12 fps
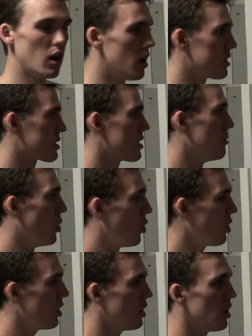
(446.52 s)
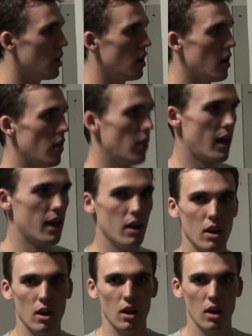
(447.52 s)
ask them all and
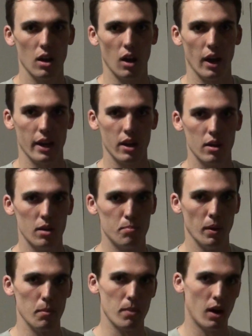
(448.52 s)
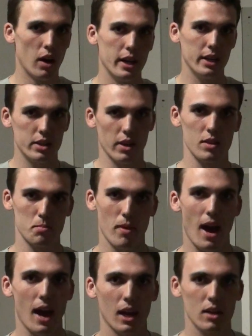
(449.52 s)
then like, but behind each other's
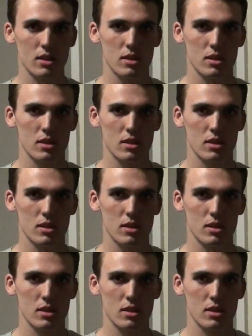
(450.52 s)
backs.